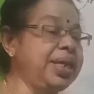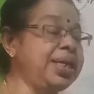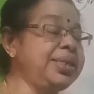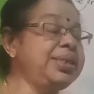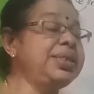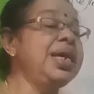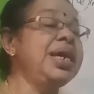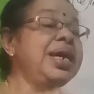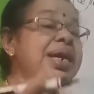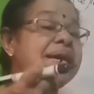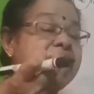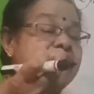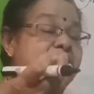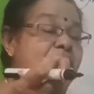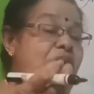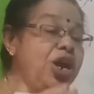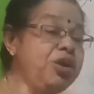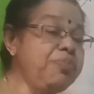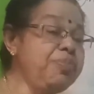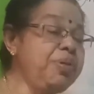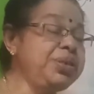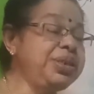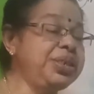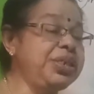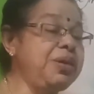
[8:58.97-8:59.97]
that's
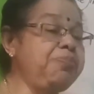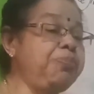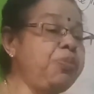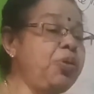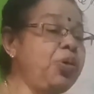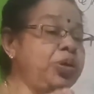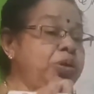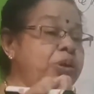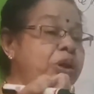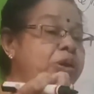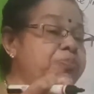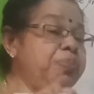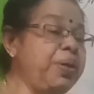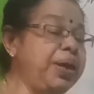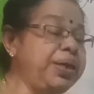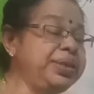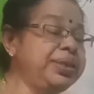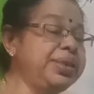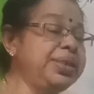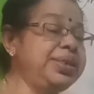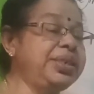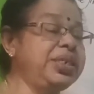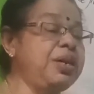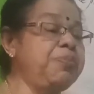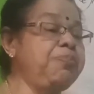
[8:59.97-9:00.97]
government support or
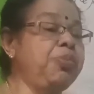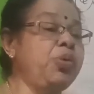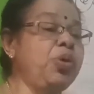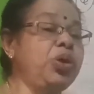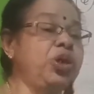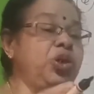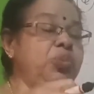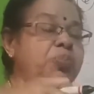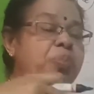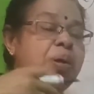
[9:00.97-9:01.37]
budget support